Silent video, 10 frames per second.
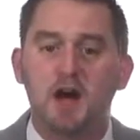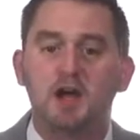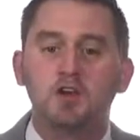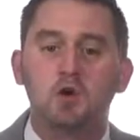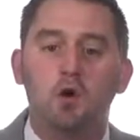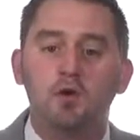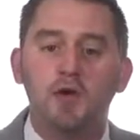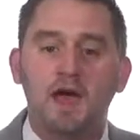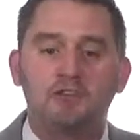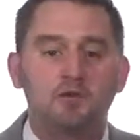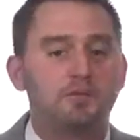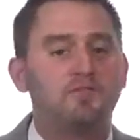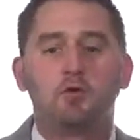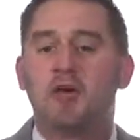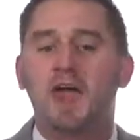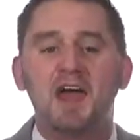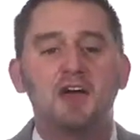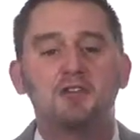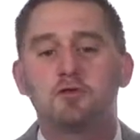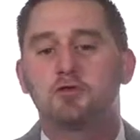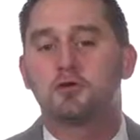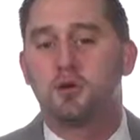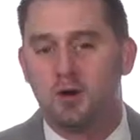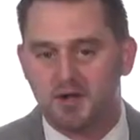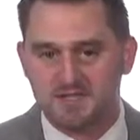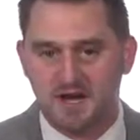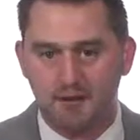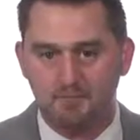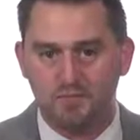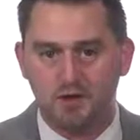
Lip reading: on your own asset before any other third-party site.